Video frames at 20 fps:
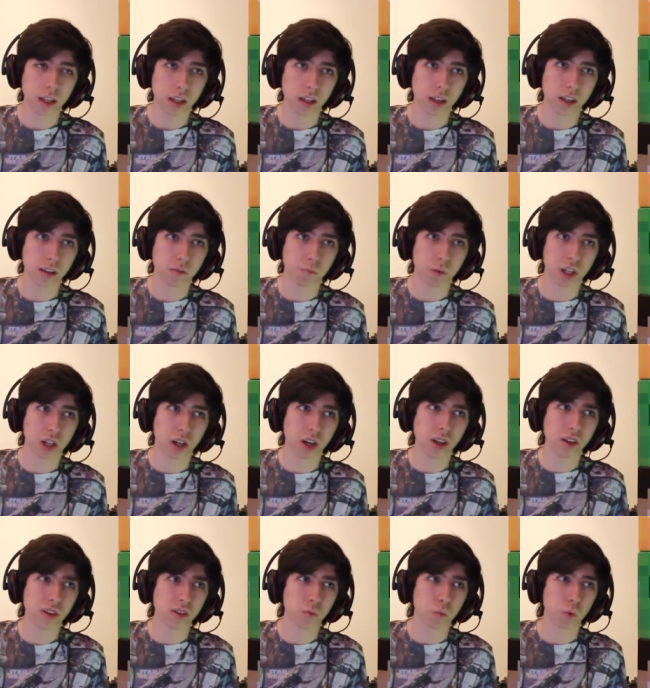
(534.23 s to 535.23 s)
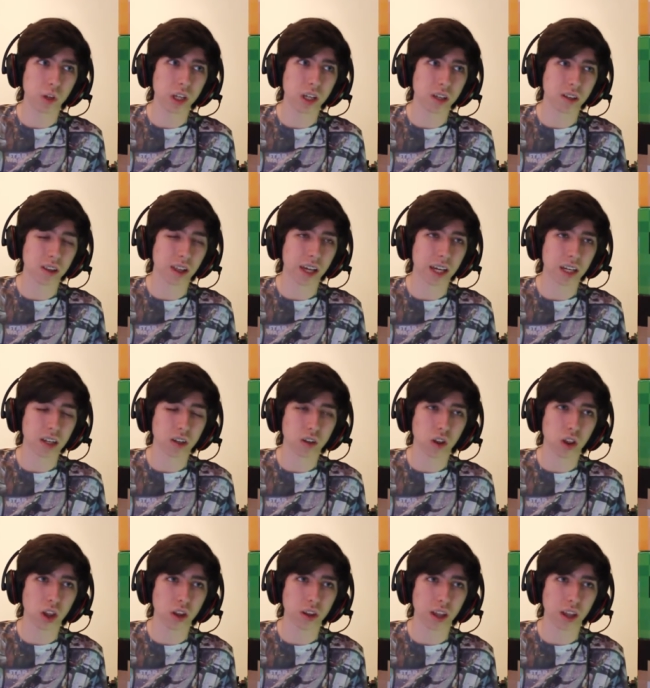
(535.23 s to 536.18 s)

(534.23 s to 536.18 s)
it's because Wii is like cl